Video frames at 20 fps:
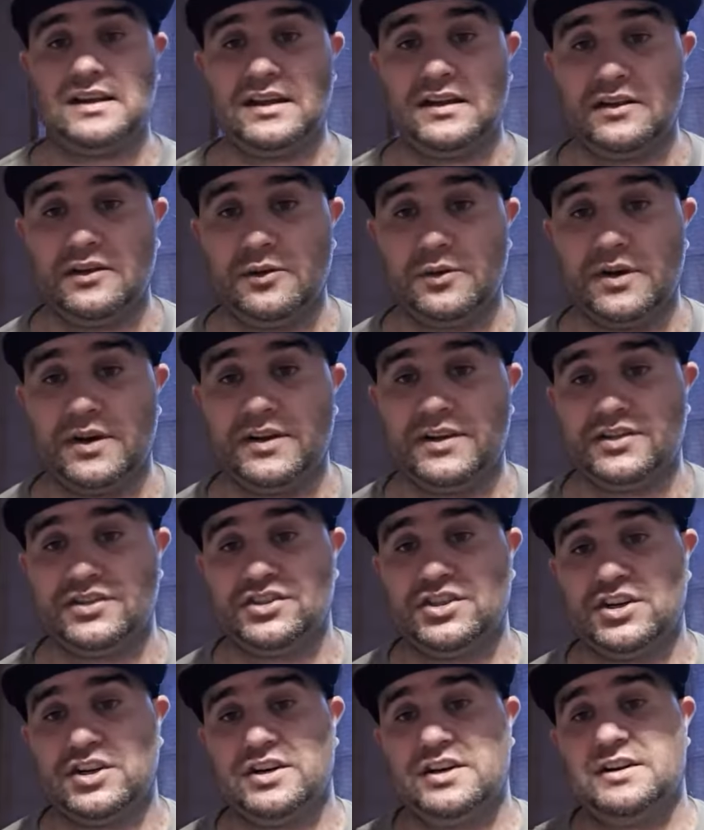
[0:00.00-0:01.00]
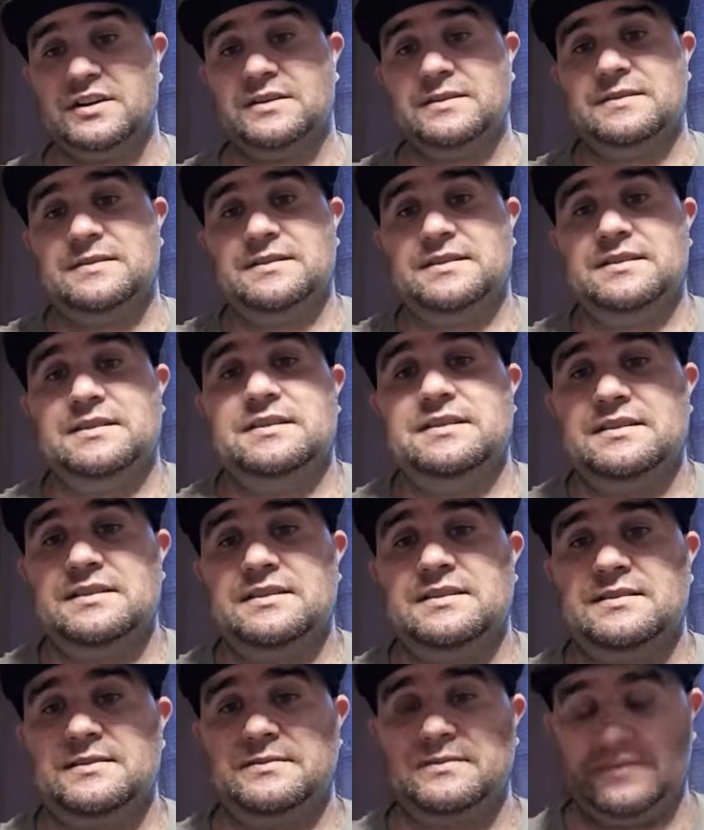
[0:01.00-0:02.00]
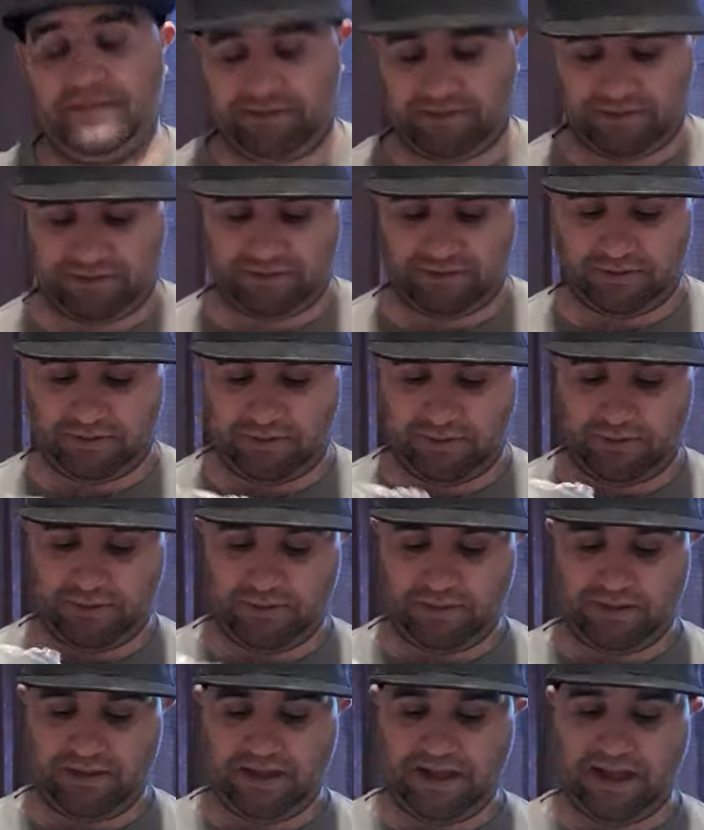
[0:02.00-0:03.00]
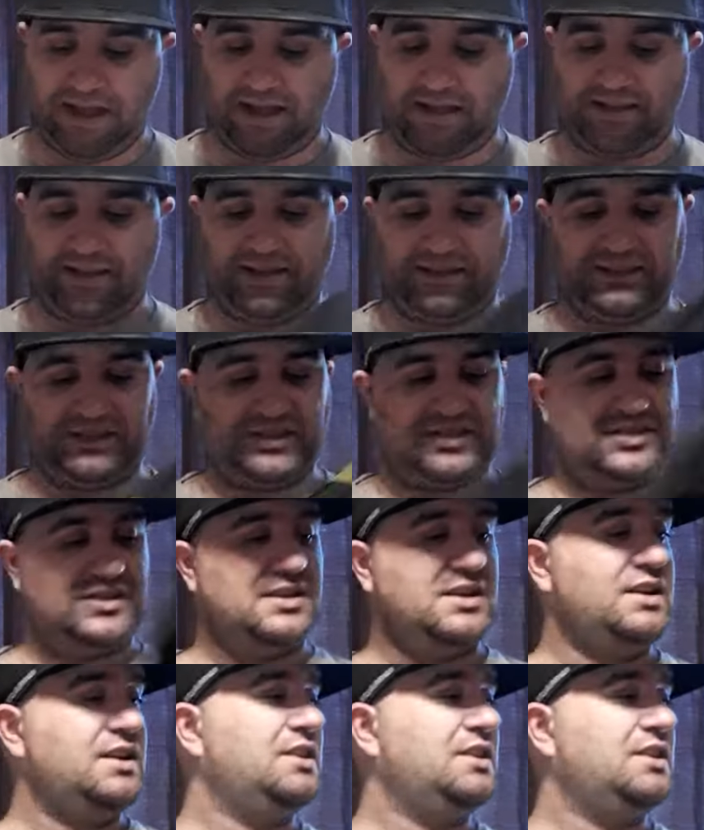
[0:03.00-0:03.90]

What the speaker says: a new undershirt, so yeah, let's